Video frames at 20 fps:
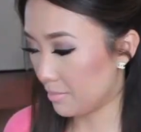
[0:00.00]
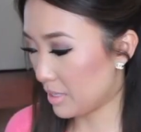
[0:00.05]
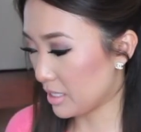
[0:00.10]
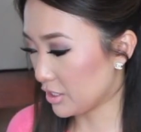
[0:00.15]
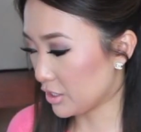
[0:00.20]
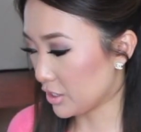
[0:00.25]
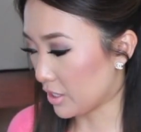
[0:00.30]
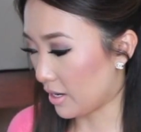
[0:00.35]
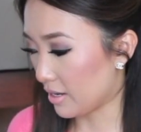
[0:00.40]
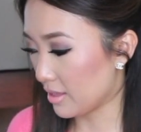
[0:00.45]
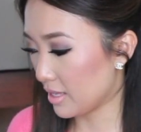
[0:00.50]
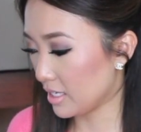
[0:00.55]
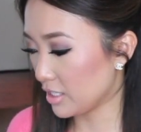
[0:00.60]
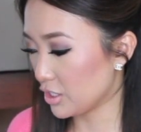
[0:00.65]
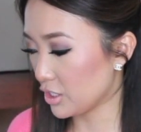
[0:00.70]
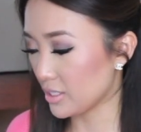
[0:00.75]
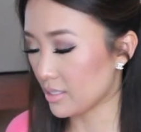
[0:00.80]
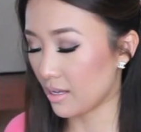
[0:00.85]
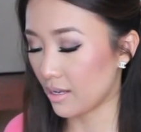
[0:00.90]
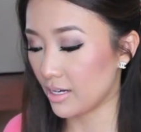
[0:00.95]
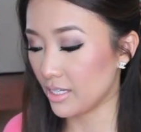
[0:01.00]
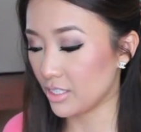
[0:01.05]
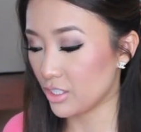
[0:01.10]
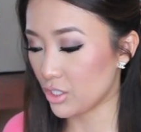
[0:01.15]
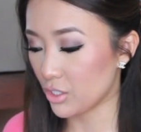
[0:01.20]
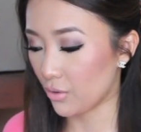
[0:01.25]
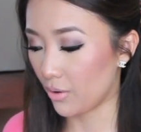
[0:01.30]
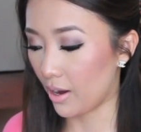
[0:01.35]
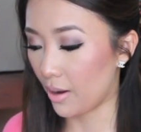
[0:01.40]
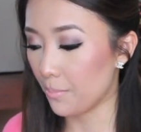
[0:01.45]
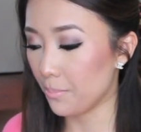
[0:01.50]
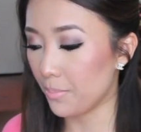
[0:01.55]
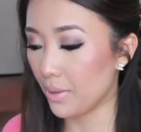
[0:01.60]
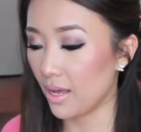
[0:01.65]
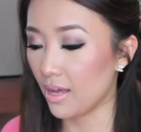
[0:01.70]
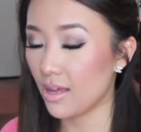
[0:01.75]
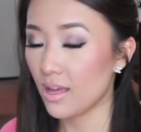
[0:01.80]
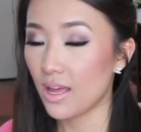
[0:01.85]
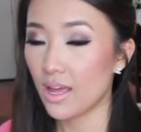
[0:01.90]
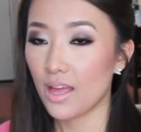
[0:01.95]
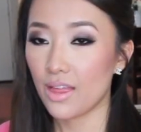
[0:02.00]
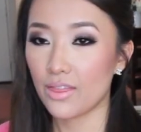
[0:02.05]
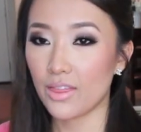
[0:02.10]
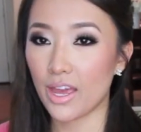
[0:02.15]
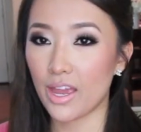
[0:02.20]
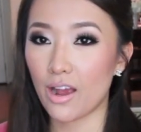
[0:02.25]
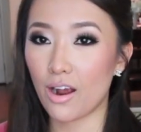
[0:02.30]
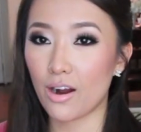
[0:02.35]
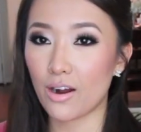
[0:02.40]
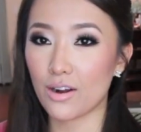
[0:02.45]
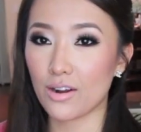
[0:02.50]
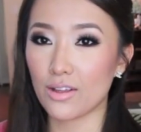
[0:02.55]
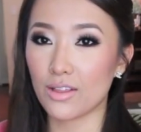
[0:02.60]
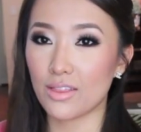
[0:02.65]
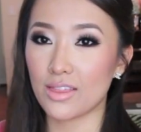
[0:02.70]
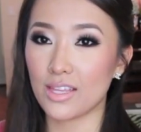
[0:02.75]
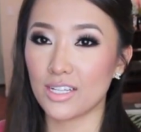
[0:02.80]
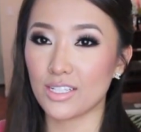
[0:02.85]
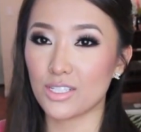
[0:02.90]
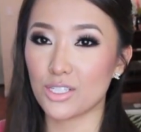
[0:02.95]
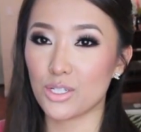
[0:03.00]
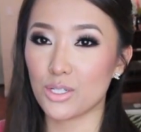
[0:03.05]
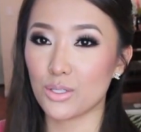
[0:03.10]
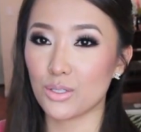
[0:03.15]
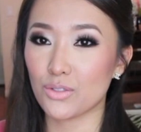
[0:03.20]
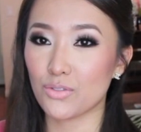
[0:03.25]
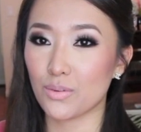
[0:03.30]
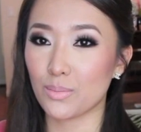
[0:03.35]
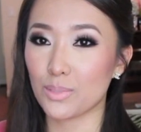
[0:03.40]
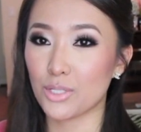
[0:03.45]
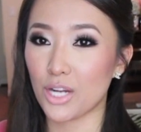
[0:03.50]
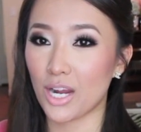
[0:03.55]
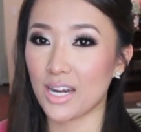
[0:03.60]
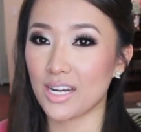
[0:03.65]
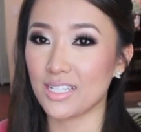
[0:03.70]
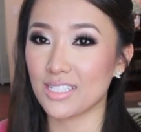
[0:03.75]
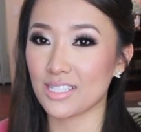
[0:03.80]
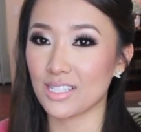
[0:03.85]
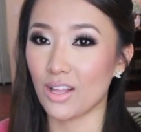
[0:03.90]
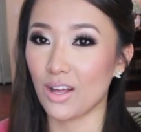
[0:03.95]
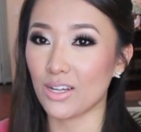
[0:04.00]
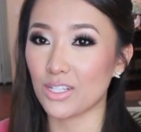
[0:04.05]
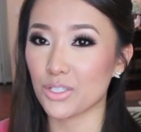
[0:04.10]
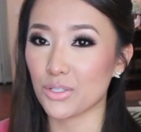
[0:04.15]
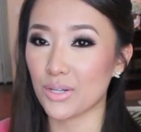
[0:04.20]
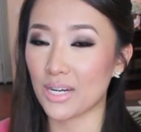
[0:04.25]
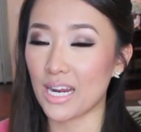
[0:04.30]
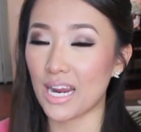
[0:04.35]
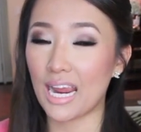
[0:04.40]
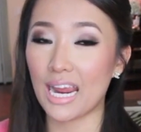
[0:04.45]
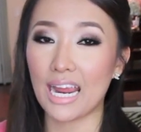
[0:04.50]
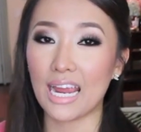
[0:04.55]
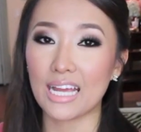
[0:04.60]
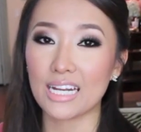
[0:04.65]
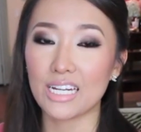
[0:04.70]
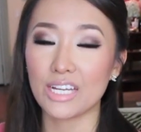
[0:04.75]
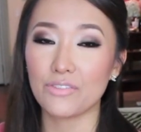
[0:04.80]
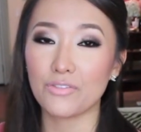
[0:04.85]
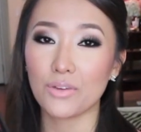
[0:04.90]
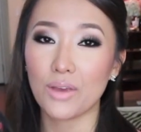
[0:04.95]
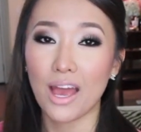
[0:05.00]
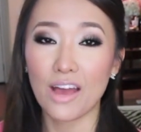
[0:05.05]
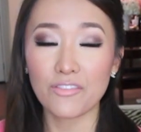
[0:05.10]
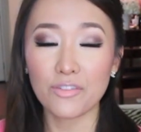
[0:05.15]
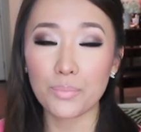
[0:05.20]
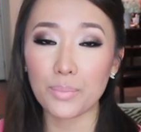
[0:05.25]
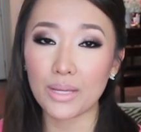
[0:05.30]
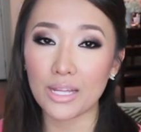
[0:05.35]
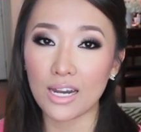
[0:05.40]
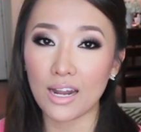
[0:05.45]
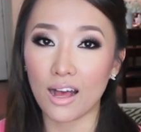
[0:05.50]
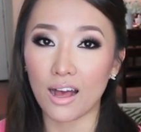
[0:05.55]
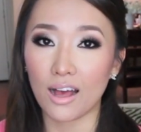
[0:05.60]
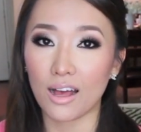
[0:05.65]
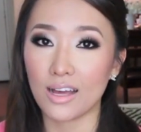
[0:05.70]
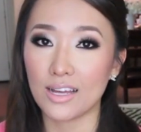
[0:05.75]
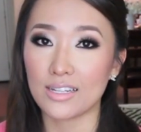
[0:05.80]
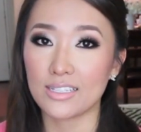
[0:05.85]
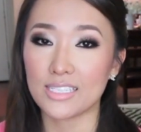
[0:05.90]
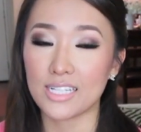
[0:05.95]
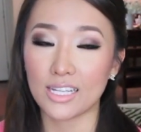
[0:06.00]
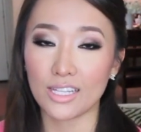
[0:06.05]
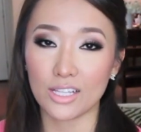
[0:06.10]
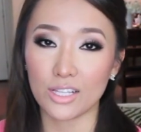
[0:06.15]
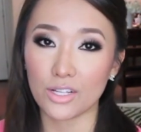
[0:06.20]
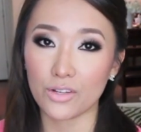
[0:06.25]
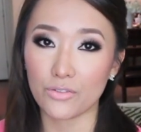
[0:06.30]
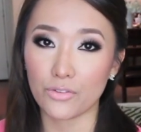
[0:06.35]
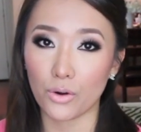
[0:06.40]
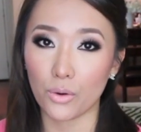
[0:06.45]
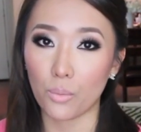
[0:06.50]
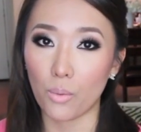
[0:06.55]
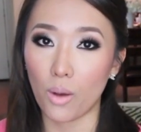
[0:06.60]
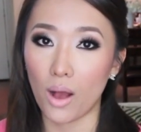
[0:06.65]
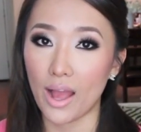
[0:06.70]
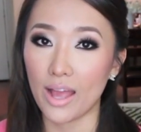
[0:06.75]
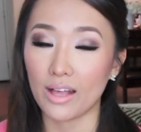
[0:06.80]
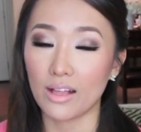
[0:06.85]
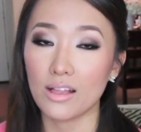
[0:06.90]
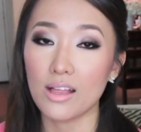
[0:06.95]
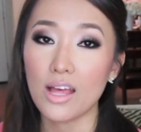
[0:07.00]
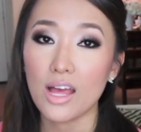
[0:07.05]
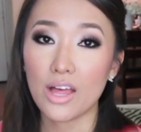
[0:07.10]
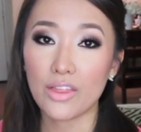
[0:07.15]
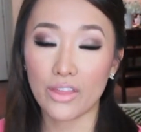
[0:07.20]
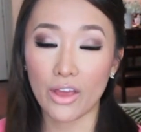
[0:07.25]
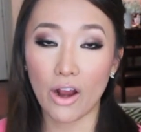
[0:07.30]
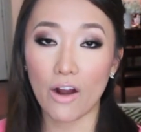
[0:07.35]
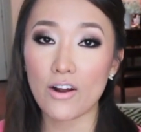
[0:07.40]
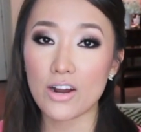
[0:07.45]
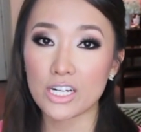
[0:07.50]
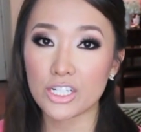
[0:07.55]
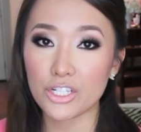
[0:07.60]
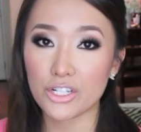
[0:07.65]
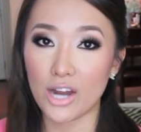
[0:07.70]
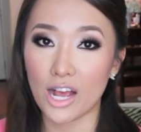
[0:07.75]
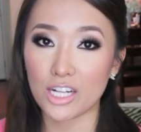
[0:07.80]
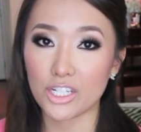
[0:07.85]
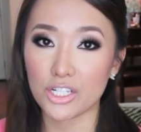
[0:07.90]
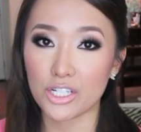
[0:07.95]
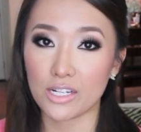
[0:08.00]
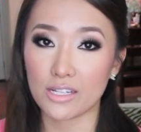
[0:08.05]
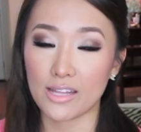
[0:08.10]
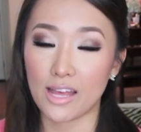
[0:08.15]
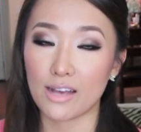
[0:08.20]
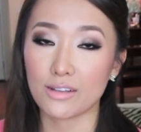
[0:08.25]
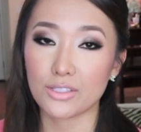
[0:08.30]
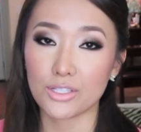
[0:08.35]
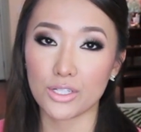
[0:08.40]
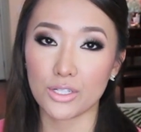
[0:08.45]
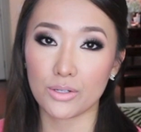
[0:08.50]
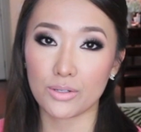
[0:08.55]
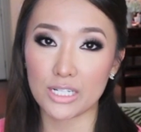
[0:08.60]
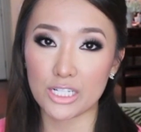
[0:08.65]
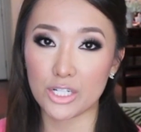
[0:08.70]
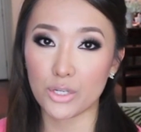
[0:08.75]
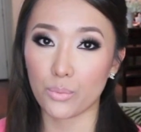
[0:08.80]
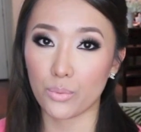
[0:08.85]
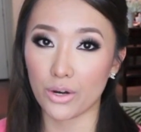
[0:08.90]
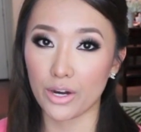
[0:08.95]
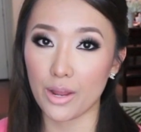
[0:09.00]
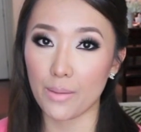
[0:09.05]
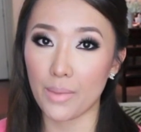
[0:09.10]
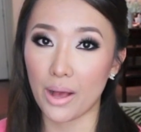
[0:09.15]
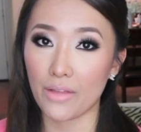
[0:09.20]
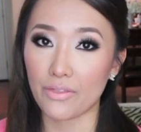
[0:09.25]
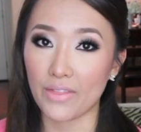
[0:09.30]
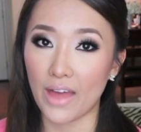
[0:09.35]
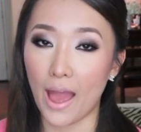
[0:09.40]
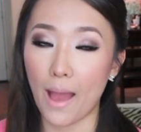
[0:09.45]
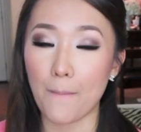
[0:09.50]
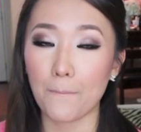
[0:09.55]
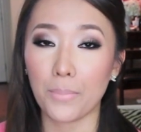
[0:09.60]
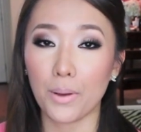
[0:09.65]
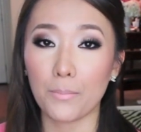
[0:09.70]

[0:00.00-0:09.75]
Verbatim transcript: I'm not sure, I think just on Instagram, but they are these shoes from Chinese Laundry, and if you haven't been on Daily Look for a while, they are international now, so you don't need to worry about that.